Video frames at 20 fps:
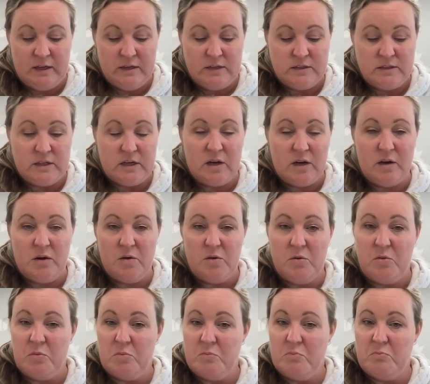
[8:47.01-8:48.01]

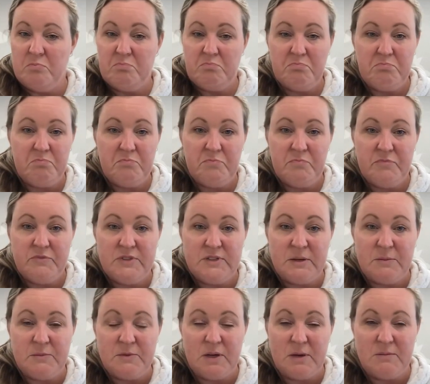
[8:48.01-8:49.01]
So
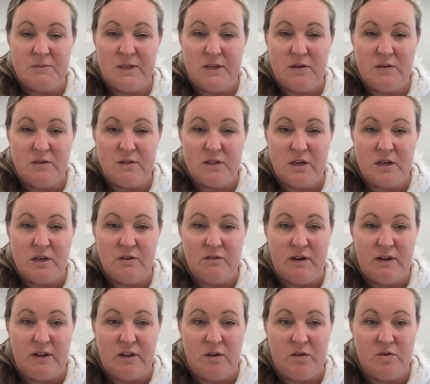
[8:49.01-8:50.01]
sometimes they're not as
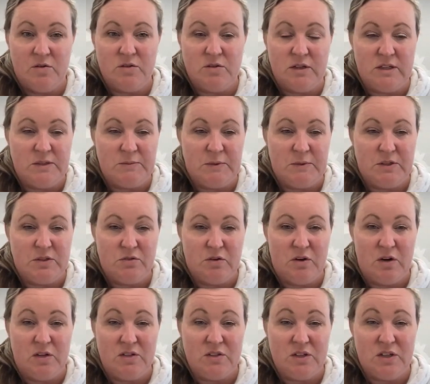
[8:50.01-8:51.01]
hungry, they're not doing as much
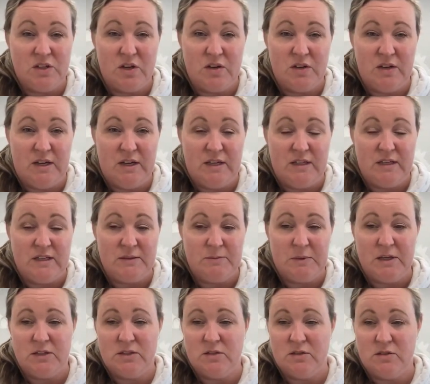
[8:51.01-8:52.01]
growing, so they don't need it as
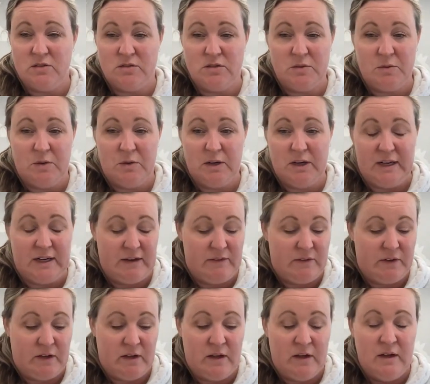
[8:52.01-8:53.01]
much. And dogs are quite clever.